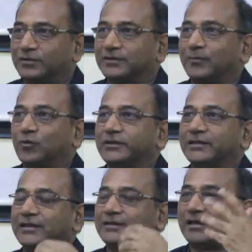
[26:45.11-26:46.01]
So suppose they
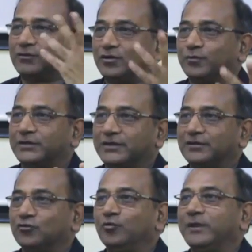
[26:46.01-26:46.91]
sell 1,000 rupees
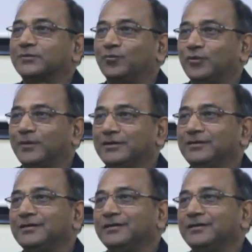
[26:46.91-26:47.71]
kg. Who makes more money?